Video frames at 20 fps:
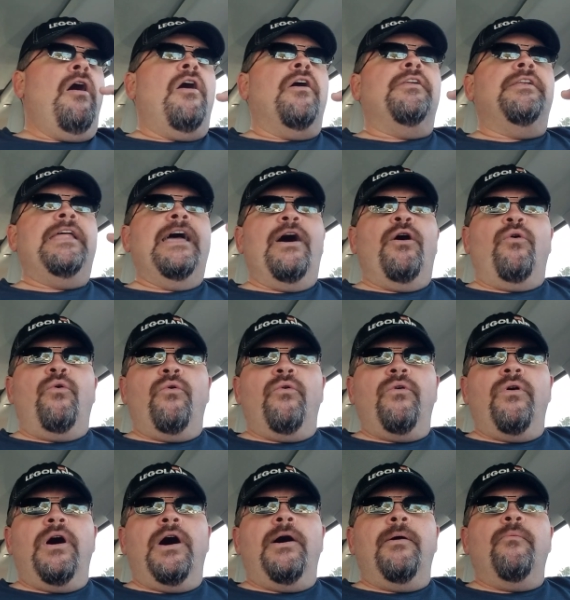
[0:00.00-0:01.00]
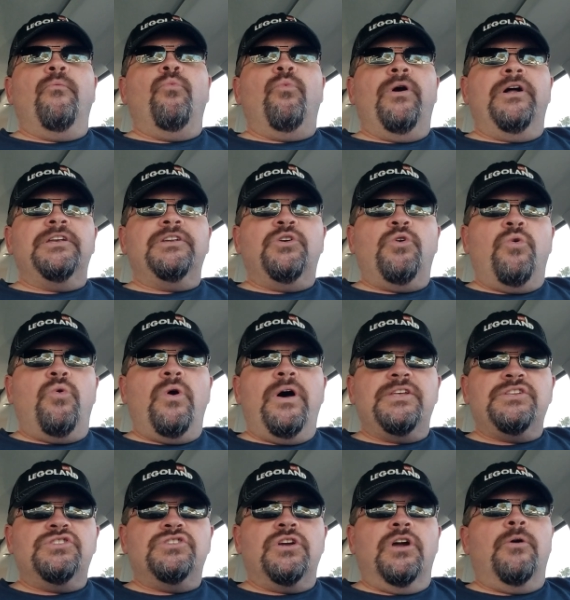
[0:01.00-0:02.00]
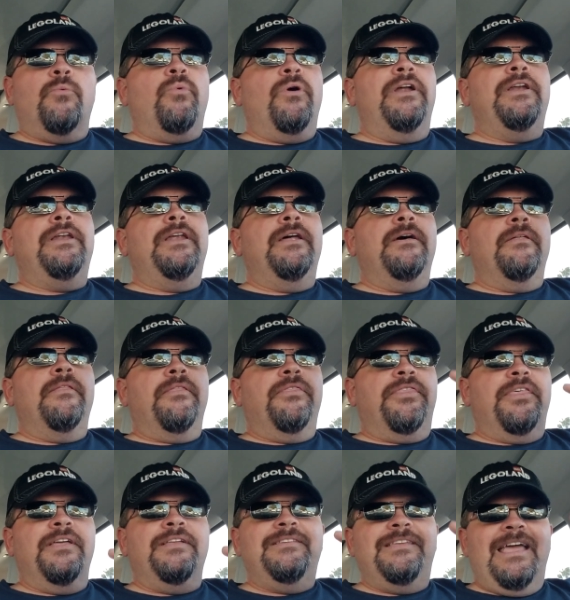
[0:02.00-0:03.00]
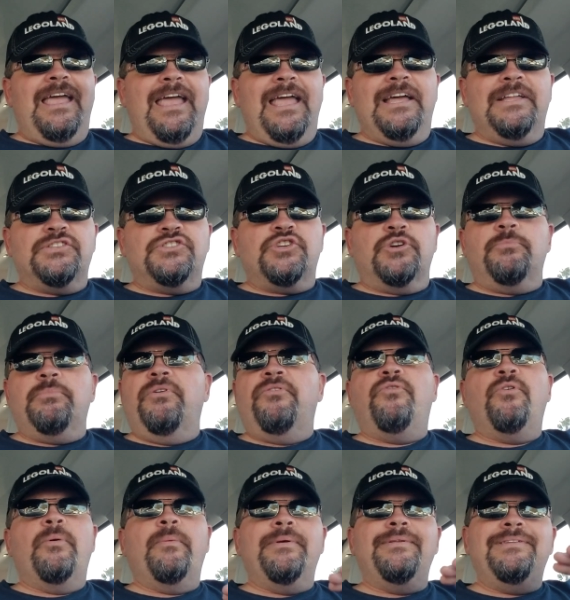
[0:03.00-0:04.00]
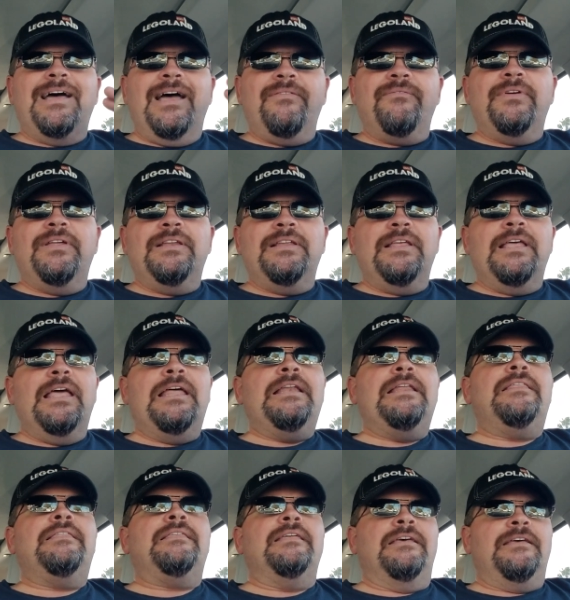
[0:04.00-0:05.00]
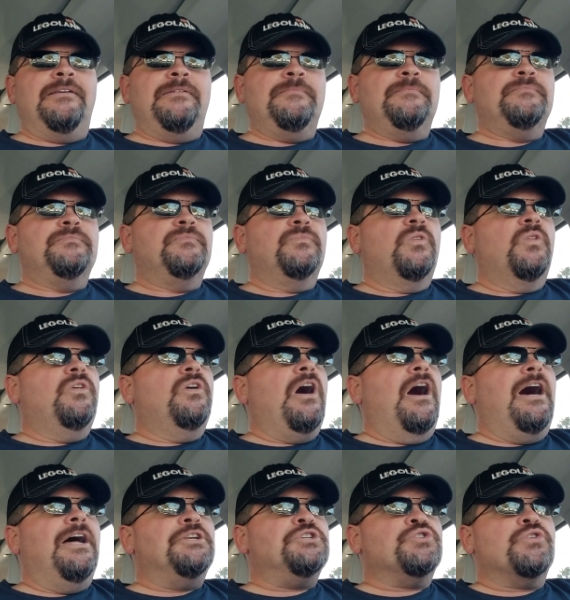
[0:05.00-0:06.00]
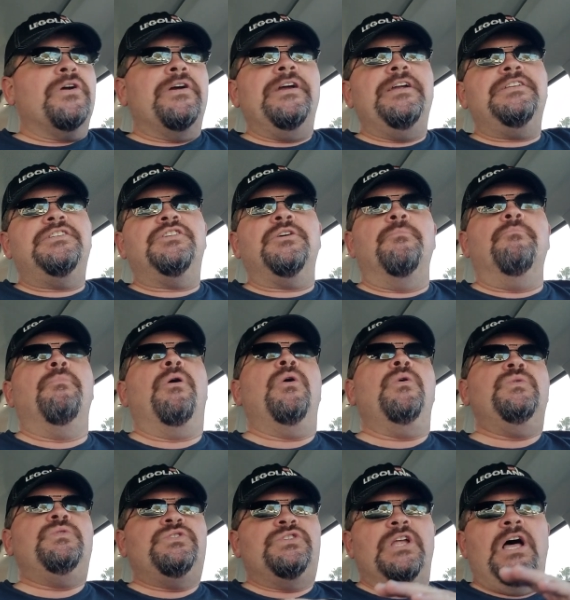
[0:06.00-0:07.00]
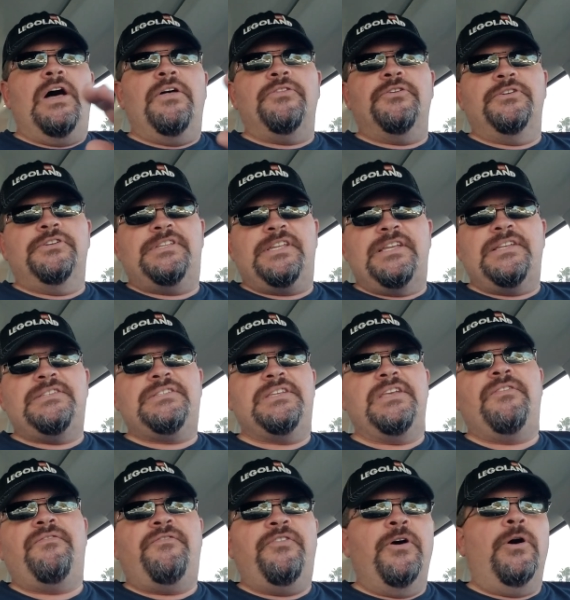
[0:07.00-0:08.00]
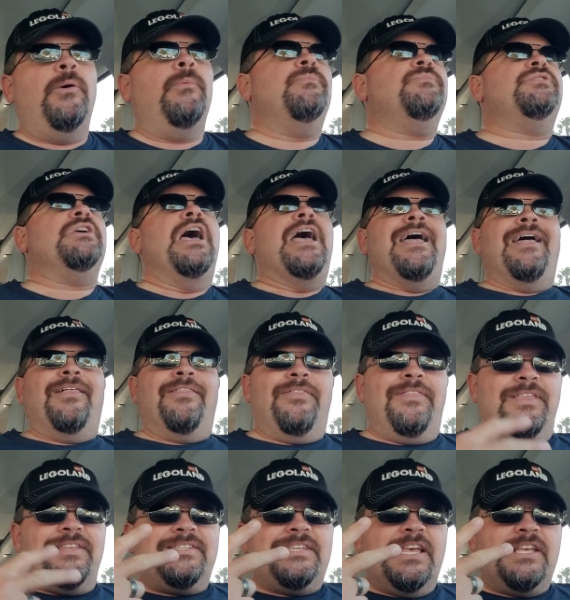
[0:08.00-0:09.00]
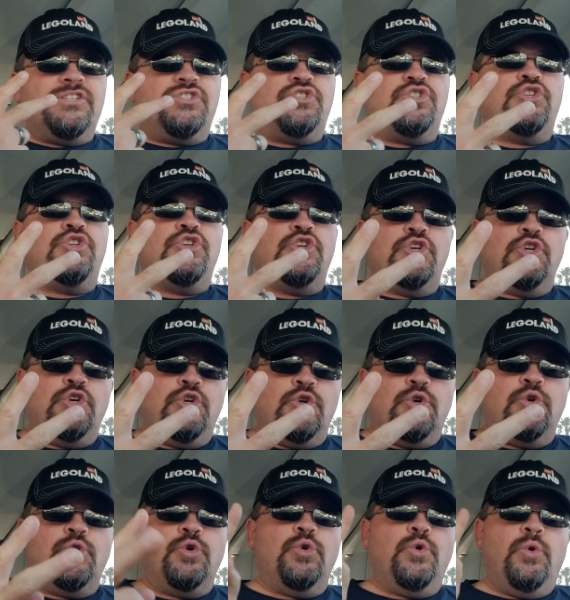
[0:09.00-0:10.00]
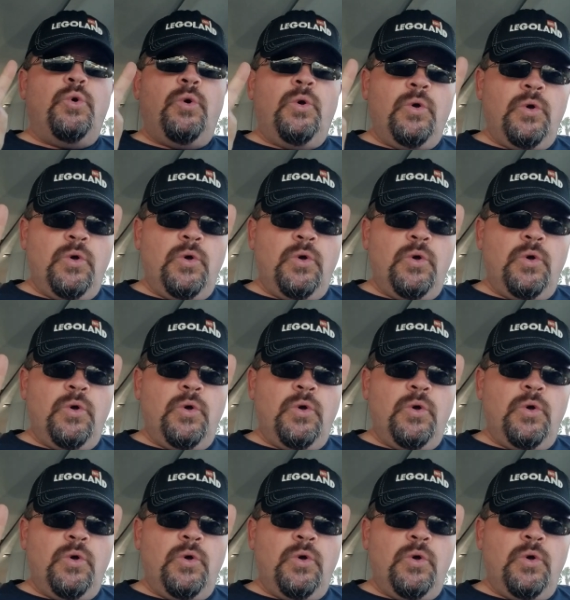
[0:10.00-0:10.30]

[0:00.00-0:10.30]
Now, uh, one question or one thing to answer before we dive into anything, contrary to most other D C films, this has two,